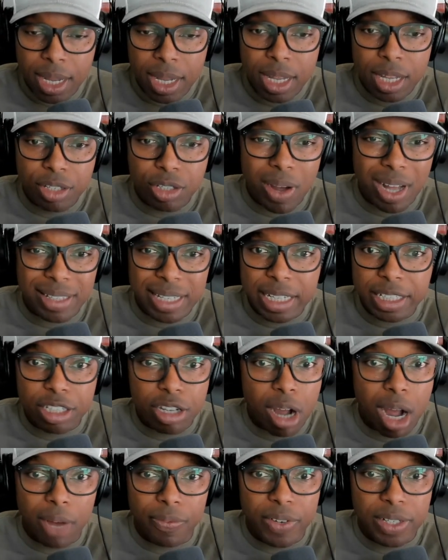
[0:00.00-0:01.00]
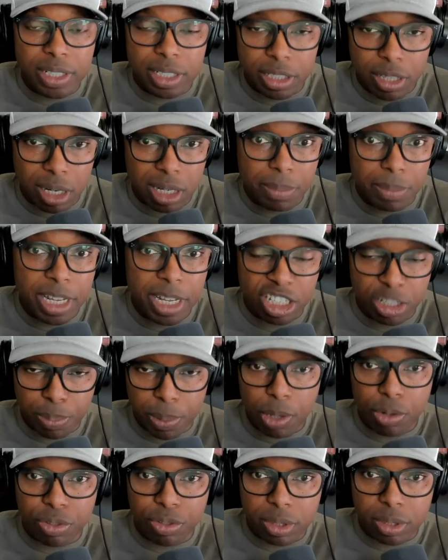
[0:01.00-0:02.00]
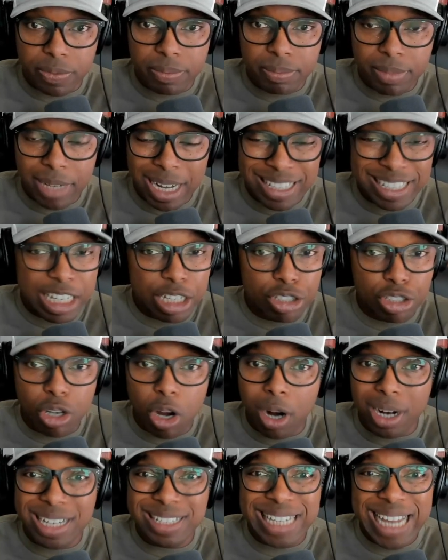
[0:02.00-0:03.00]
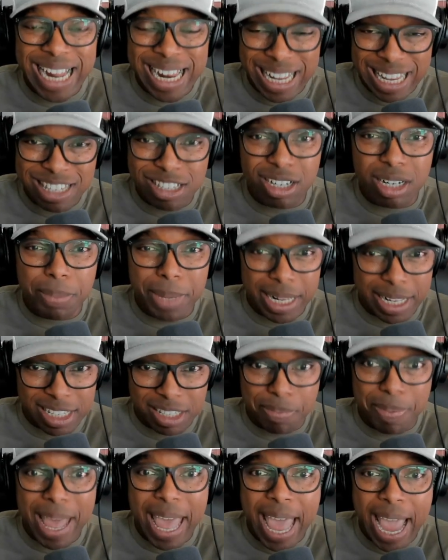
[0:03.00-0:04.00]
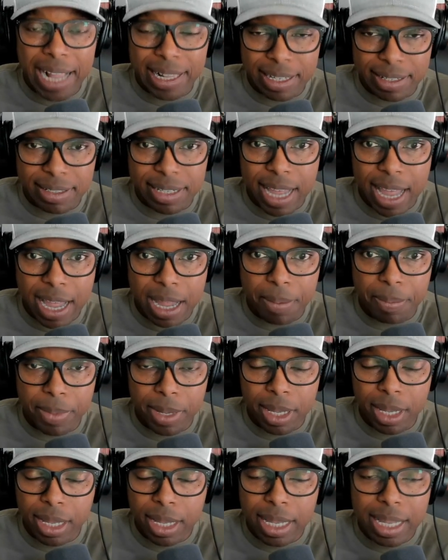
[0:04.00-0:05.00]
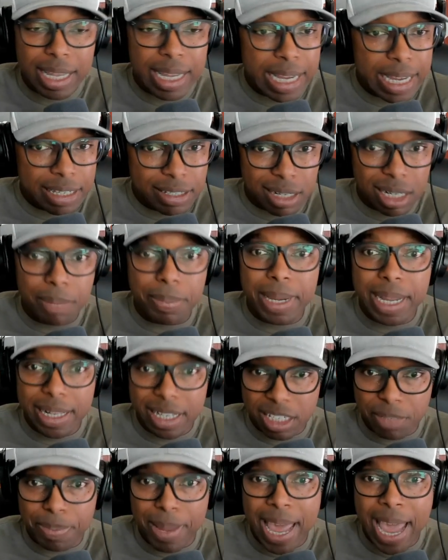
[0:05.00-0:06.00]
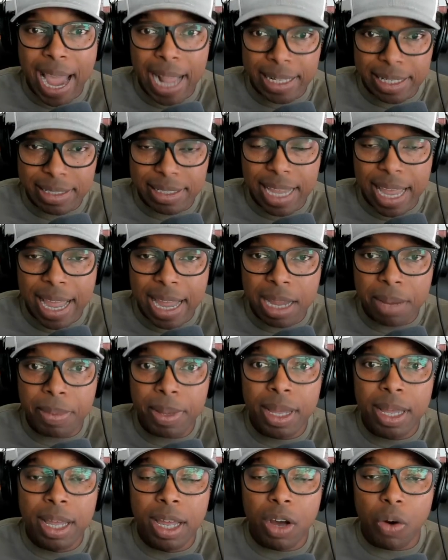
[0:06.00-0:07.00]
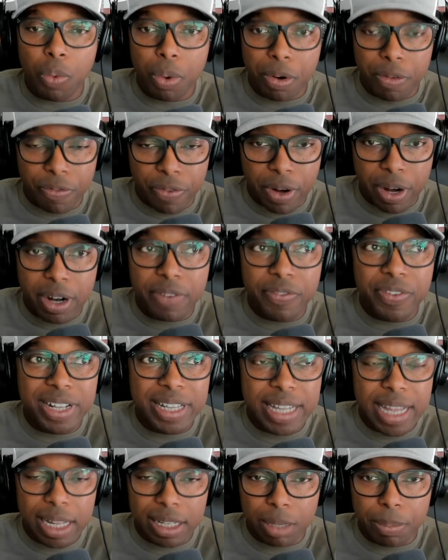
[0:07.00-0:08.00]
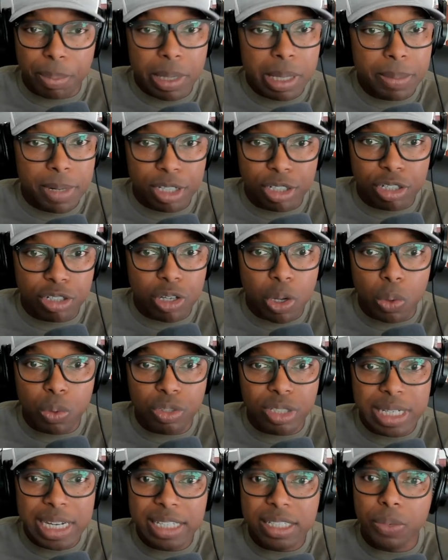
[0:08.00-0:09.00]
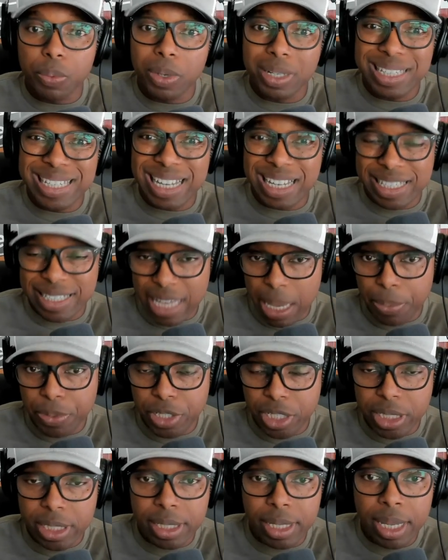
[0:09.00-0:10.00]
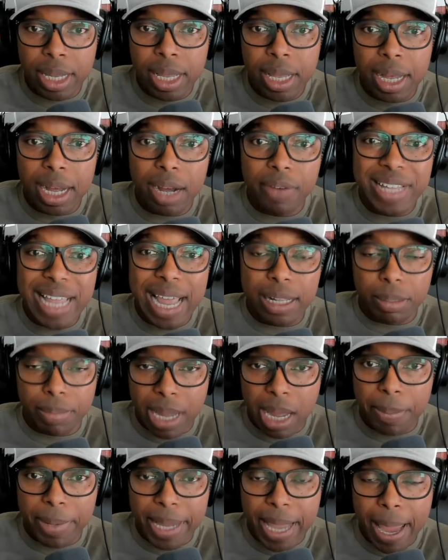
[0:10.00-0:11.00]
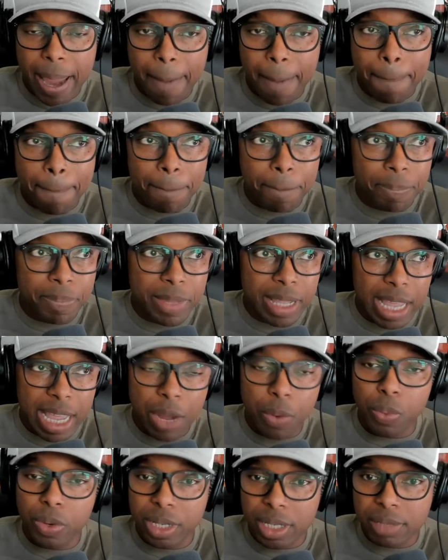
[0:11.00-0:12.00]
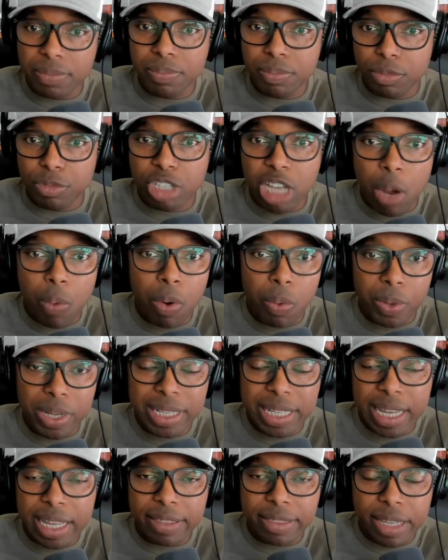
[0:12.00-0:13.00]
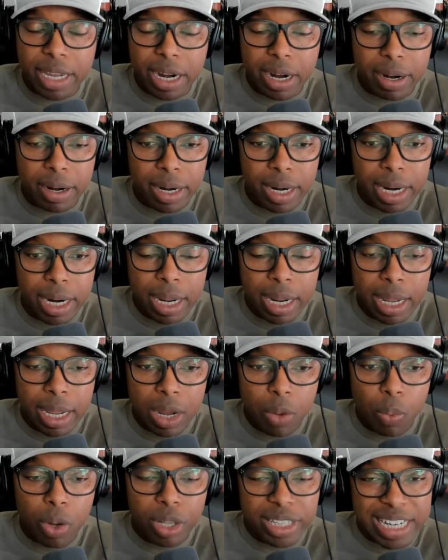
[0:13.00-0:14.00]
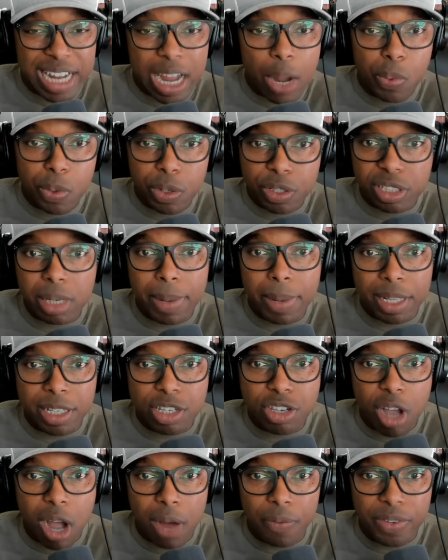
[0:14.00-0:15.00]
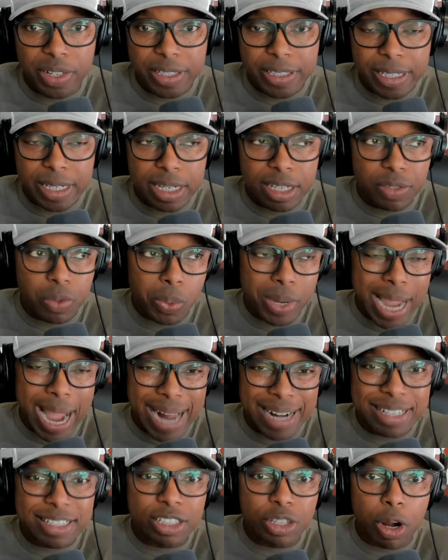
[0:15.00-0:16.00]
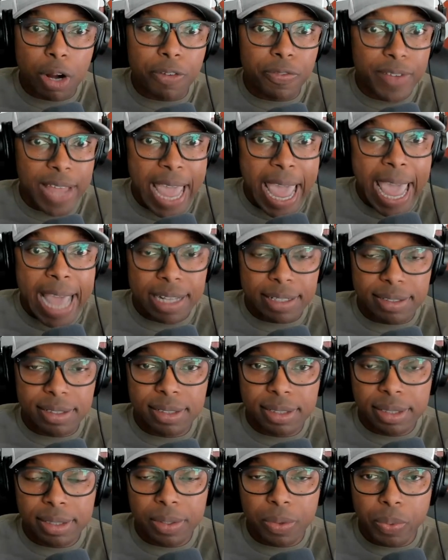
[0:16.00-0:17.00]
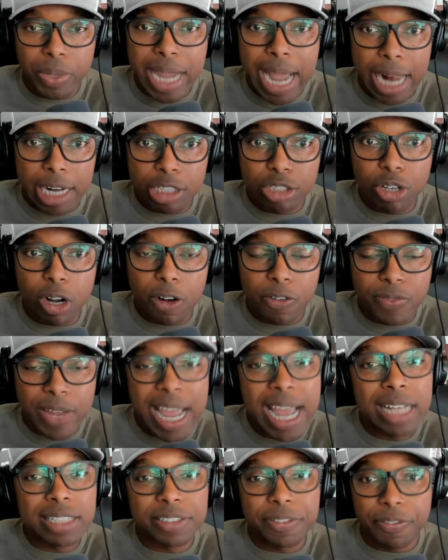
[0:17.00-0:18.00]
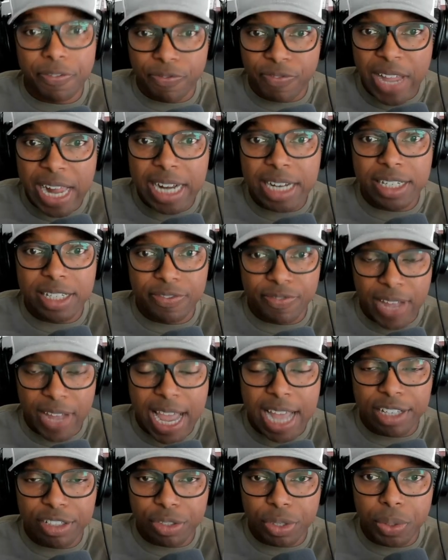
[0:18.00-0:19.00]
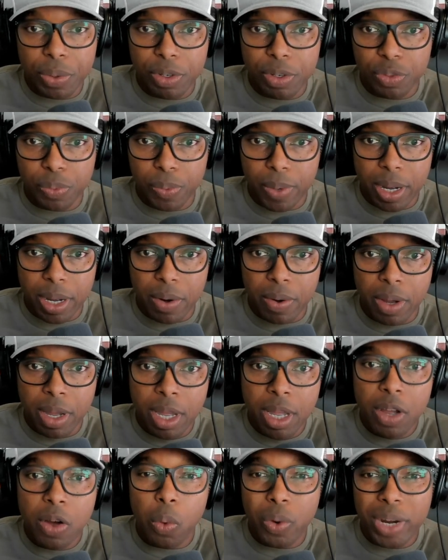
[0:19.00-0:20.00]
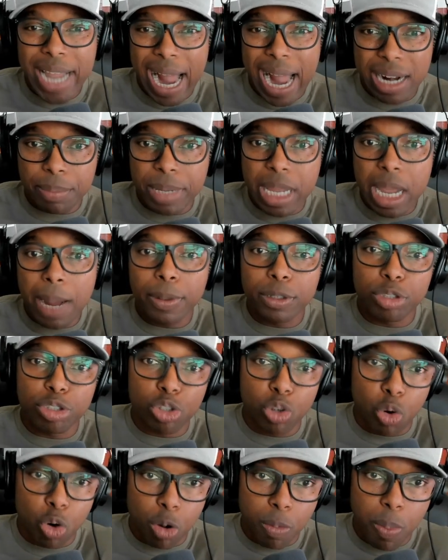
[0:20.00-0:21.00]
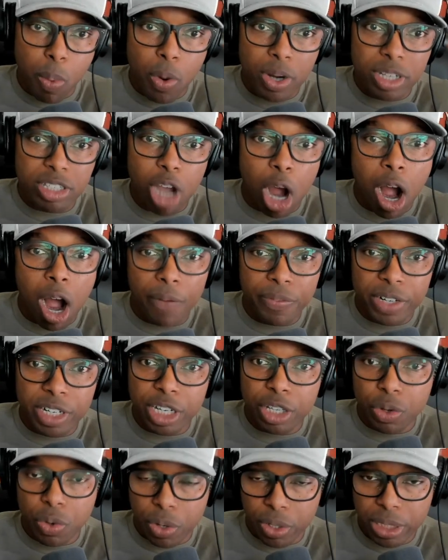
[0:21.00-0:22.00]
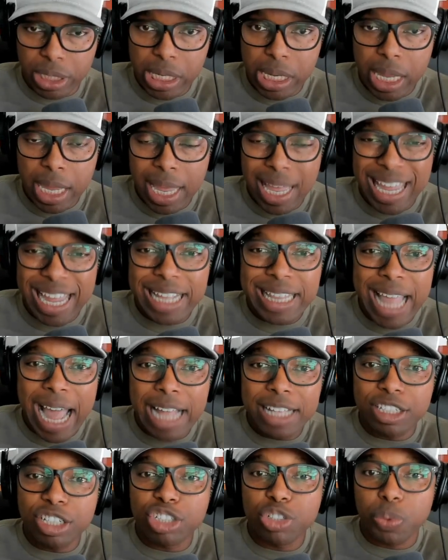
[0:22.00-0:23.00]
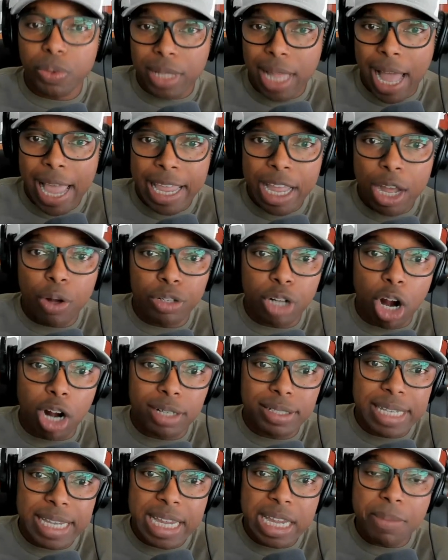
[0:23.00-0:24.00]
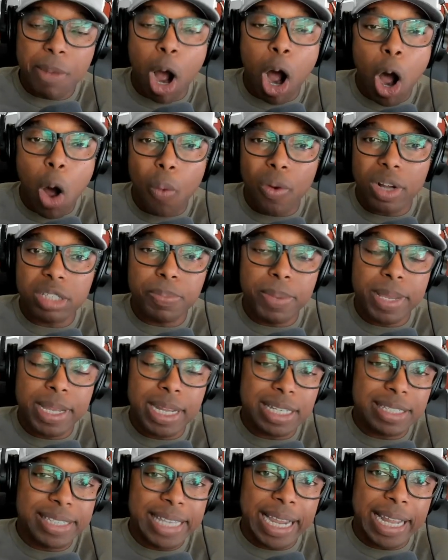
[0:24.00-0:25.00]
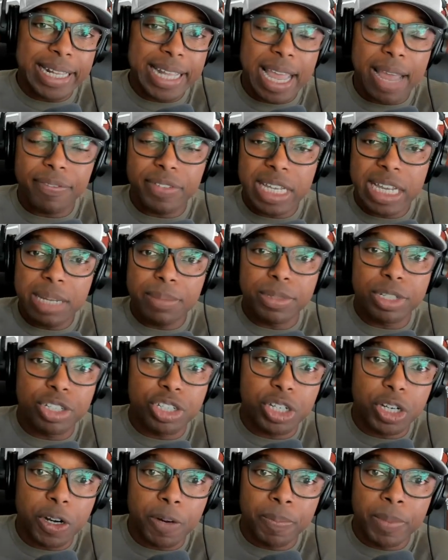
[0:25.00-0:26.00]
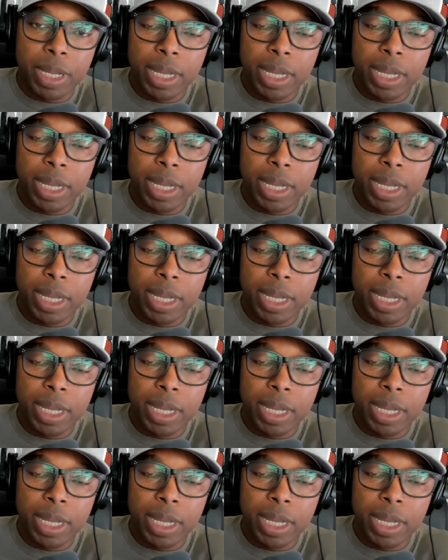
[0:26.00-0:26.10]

So I think the offense is going to be explosive. I think Sark is, and he's going to be in his bag this game. He's going to be in his bag this game. We were very vanilla pretty much this whole season with the exception of the Alabama game, and we saw what we did there. One thing I will say about this offense is we got to start fast. We got to start fast and finish fast too as well. We got to be able to score points often and early and not just rely on our team always being a second-half team this year.